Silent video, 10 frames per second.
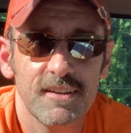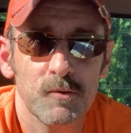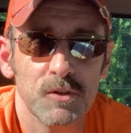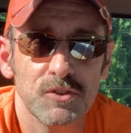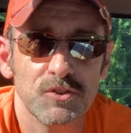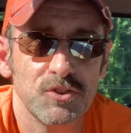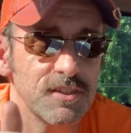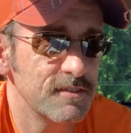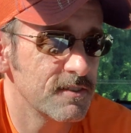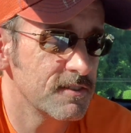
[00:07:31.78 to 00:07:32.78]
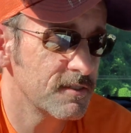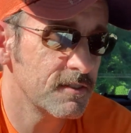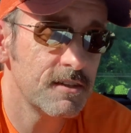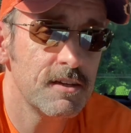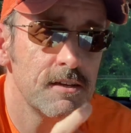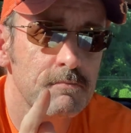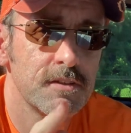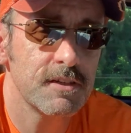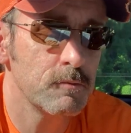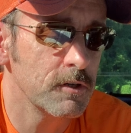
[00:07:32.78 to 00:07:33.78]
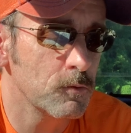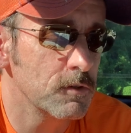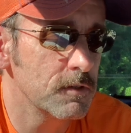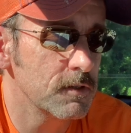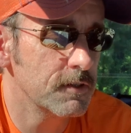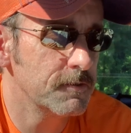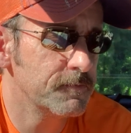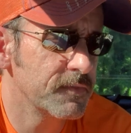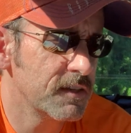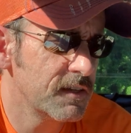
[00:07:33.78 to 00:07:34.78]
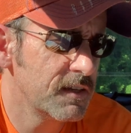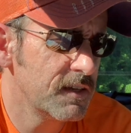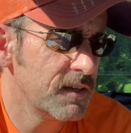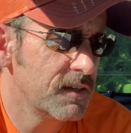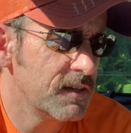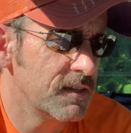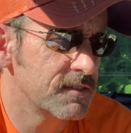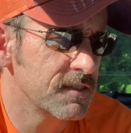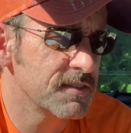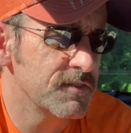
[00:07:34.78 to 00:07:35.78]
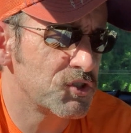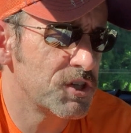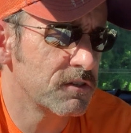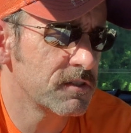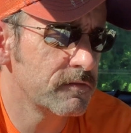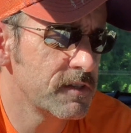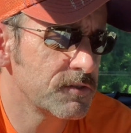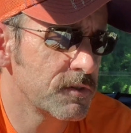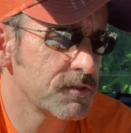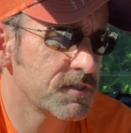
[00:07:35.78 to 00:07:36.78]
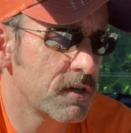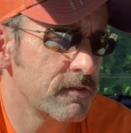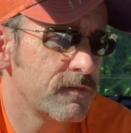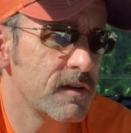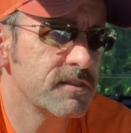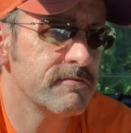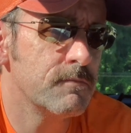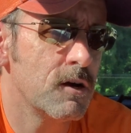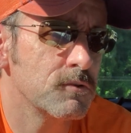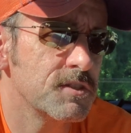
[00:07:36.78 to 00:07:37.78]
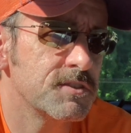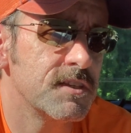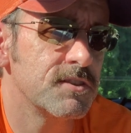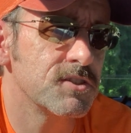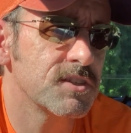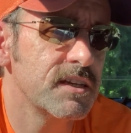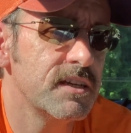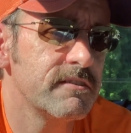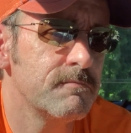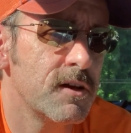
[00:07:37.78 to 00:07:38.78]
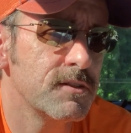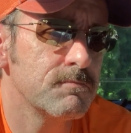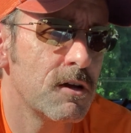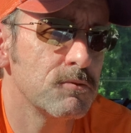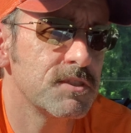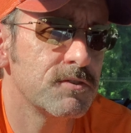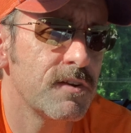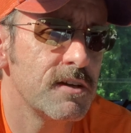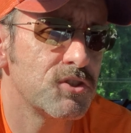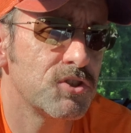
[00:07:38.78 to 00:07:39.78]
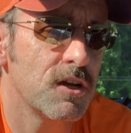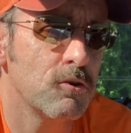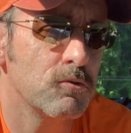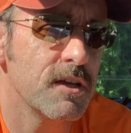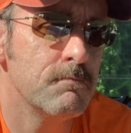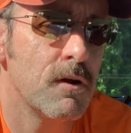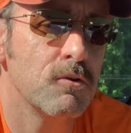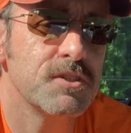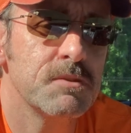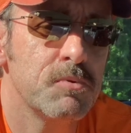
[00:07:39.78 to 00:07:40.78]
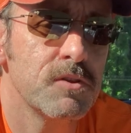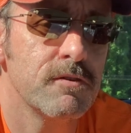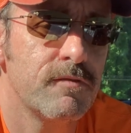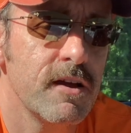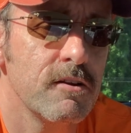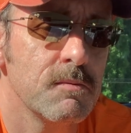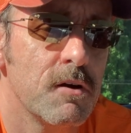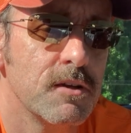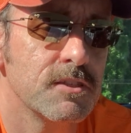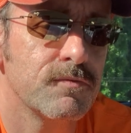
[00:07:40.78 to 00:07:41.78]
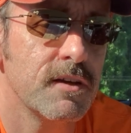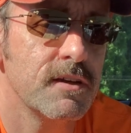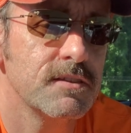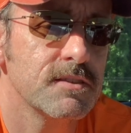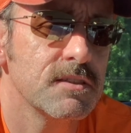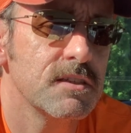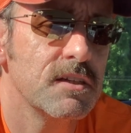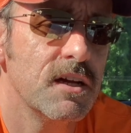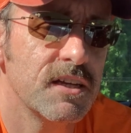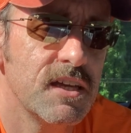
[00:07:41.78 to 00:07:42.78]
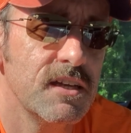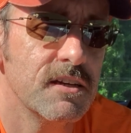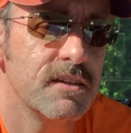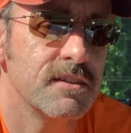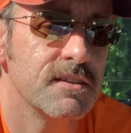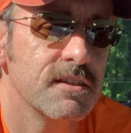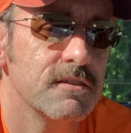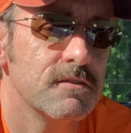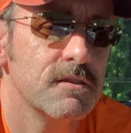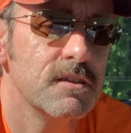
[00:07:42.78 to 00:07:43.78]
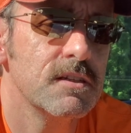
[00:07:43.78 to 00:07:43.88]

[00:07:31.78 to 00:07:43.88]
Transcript: which is Jesus. But they will one day. He says, And the children of Israel saw the face of Moses, that the skin of Mo Moses' face shone, and Moses put the veil upon his face again until